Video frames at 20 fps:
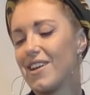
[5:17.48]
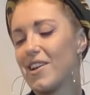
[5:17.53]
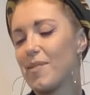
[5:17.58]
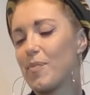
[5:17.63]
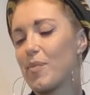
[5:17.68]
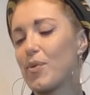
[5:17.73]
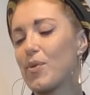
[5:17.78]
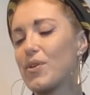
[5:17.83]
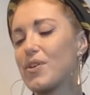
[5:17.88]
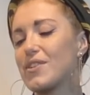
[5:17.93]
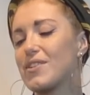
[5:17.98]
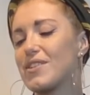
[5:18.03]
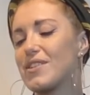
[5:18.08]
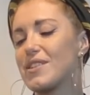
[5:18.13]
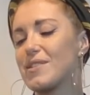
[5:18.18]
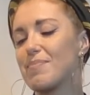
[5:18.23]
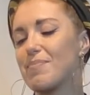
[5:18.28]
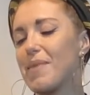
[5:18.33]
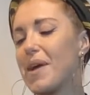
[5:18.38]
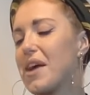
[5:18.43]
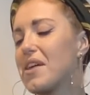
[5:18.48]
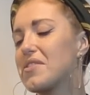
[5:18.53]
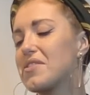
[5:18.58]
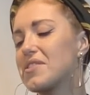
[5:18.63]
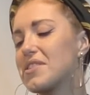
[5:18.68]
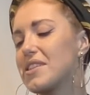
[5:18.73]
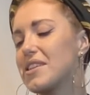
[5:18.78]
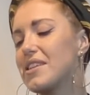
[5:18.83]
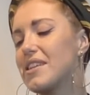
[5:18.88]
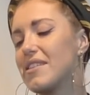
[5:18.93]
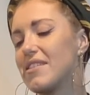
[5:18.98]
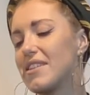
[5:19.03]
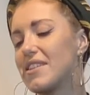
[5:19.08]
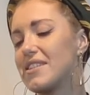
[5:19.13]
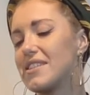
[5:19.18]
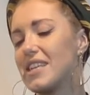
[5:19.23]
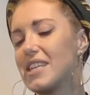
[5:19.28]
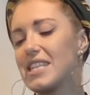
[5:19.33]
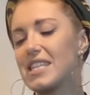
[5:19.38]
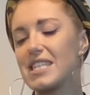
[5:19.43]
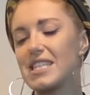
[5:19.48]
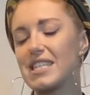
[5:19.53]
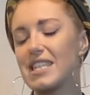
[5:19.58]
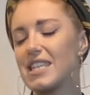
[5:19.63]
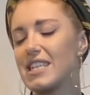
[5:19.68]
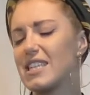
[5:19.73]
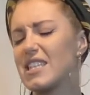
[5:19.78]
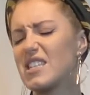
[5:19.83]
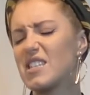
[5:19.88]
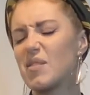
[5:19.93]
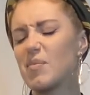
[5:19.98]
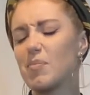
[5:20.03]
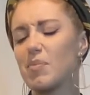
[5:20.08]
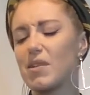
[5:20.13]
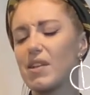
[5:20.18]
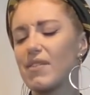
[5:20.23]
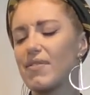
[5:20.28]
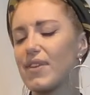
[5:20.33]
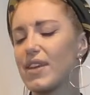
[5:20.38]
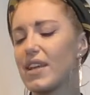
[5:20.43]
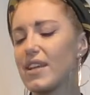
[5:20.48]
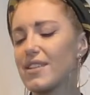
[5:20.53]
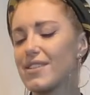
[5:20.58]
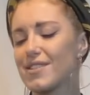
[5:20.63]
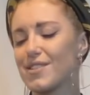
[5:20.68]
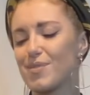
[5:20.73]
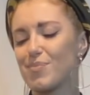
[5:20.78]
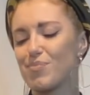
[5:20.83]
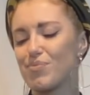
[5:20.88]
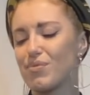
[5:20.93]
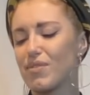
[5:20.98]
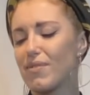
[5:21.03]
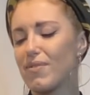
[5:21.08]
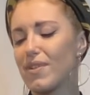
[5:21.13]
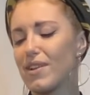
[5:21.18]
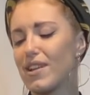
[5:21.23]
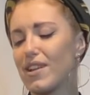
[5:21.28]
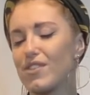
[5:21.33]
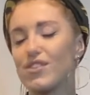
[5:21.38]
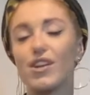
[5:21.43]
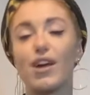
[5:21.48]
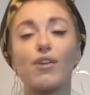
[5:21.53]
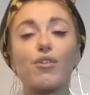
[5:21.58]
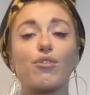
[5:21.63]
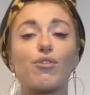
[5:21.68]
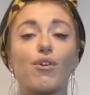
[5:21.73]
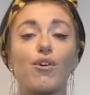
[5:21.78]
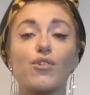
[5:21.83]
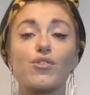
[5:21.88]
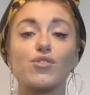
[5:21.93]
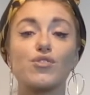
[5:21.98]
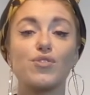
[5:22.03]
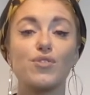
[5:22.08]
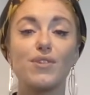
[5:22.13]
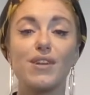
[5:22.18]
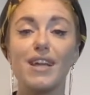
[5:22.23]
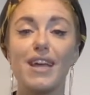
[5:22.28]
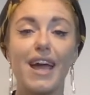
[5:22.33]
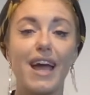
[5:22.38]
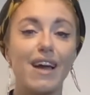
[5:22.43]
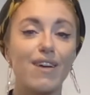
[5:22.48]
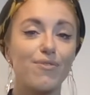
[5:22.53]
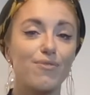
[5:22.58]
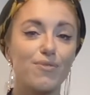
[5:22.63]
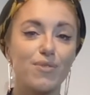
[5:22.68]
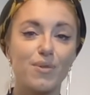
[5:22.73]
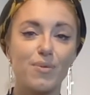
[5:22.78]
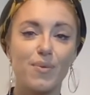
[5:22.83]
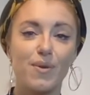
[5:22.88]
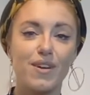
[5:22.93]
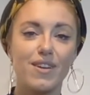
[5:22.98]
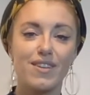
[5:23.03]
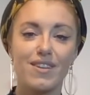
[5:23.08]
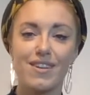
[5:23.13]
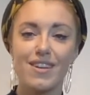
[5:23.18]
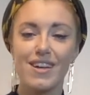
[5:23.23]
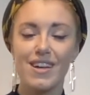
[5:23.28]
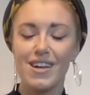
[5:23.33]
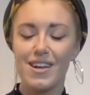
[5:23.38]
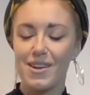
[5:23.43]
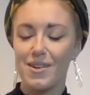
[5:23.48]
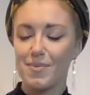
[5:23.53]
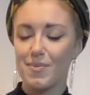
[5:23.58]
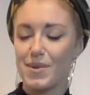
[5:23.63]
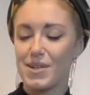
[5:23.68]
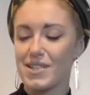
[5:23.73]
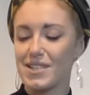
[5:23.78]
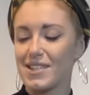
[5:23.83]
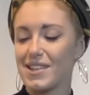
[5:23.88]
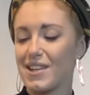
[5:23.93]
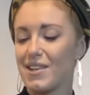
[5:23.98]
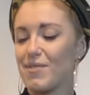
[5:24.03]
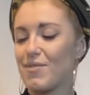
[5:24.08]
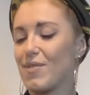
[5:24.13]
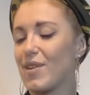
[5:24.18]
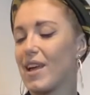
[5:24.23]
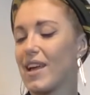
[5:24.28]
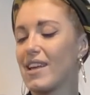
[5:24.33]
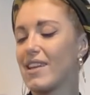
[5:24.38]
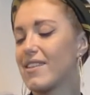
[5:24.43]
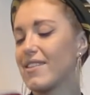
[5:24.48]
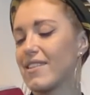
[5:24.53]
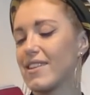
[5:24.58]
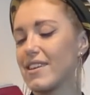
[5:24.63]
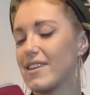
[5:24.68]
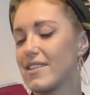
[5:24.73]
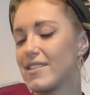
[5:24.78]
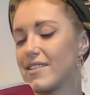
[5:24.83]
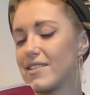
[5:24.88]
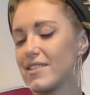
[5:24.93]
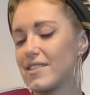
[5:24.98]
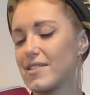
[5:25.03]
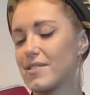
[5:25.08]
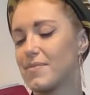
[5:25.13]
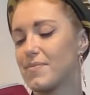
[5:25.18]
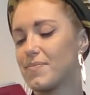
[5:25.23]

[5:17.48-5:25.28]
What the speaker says: Borders melted in the distance, oblivious to privilege. I thought surely everyone must live like this.